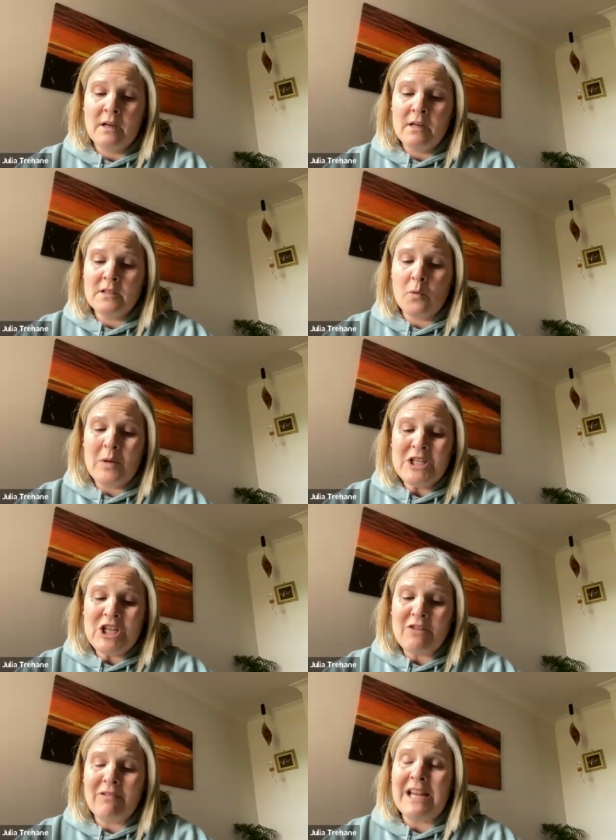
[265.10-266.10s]
so we
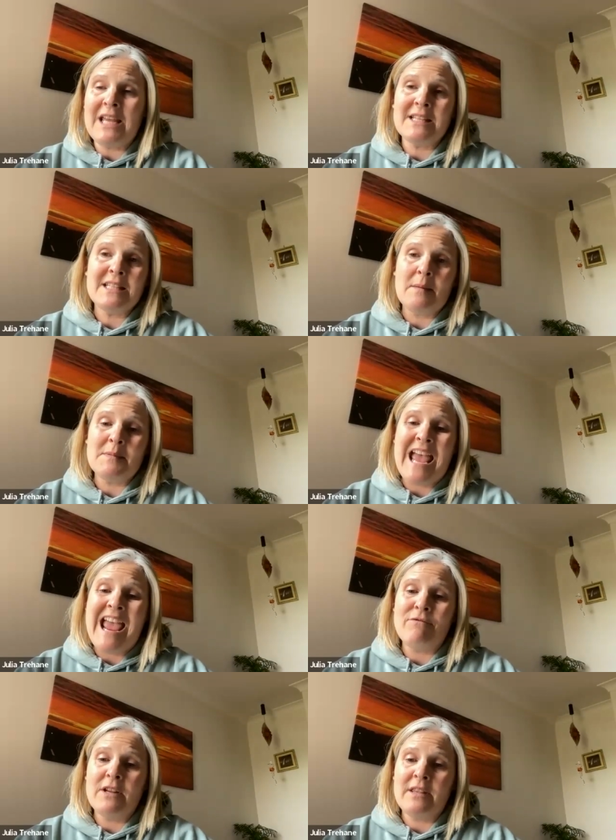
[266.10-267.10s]
generally accept
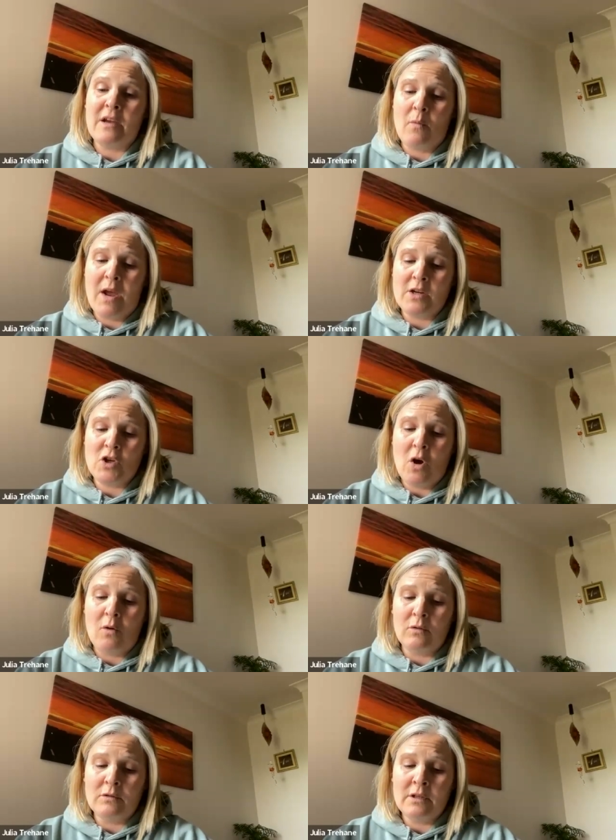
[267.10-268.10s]
everything we are
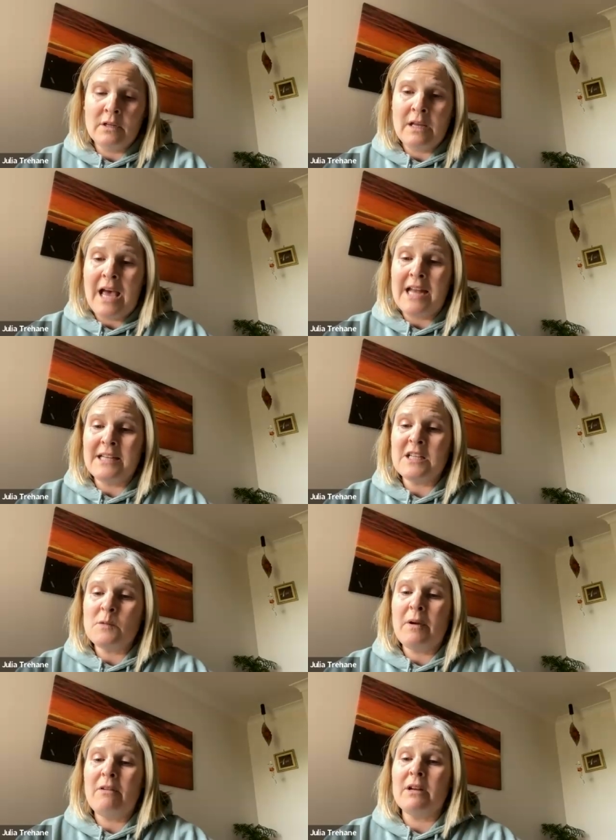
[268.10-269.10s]
told and
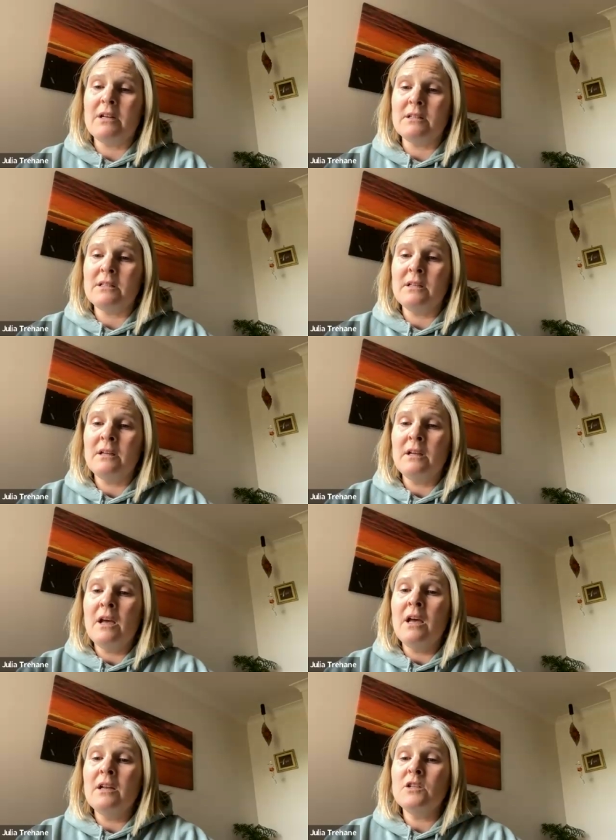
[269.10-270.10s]
experience
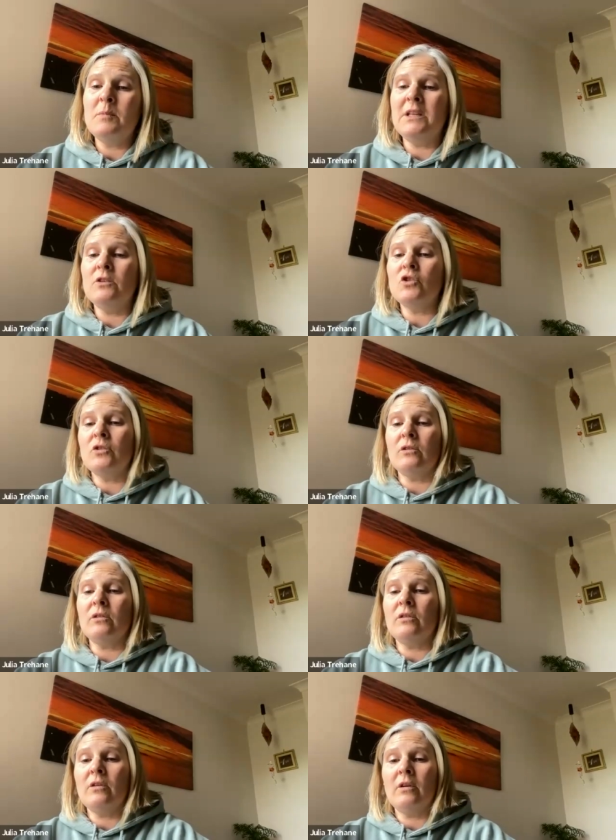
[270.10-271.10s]
to be the truth.